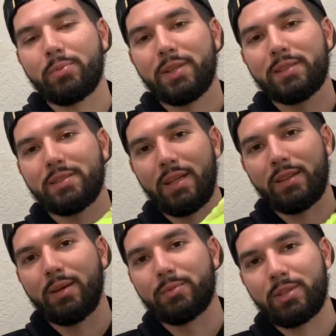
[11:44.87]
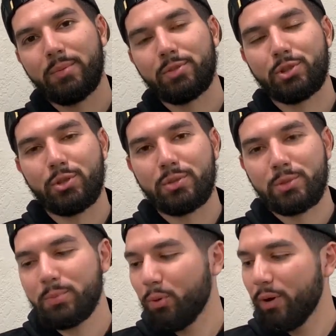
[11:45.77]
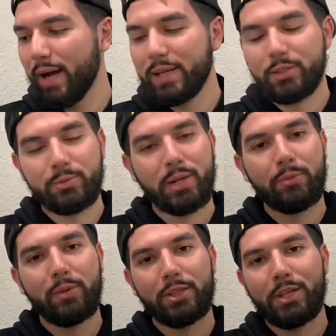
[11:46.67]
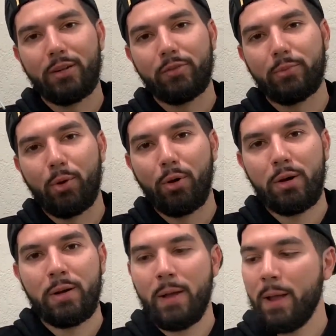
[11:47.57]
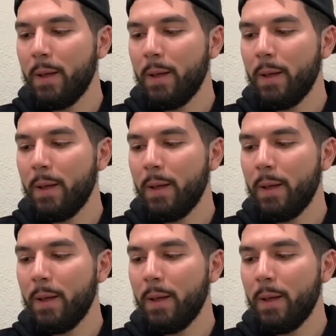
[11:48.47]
please hit that thumbs up to show some support and subscribe to my channel for more.